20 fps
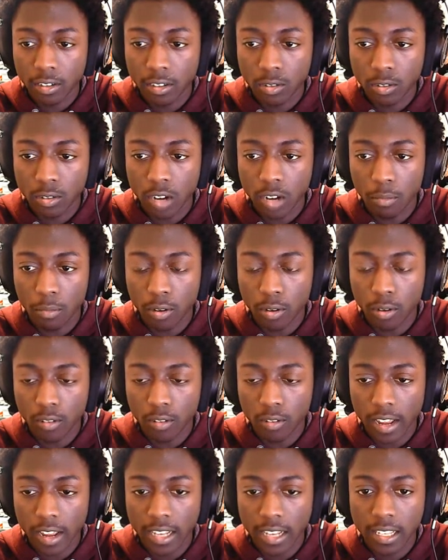You drop one
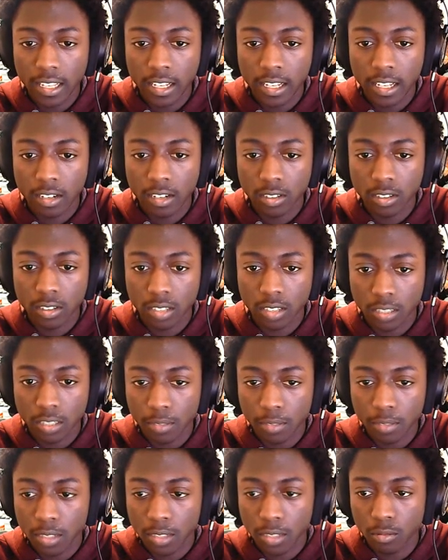right here. So let's
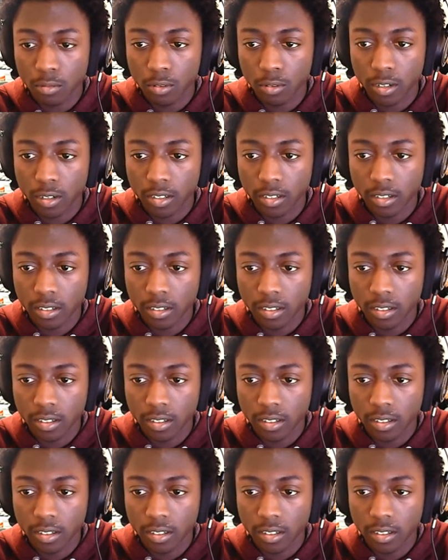place a ward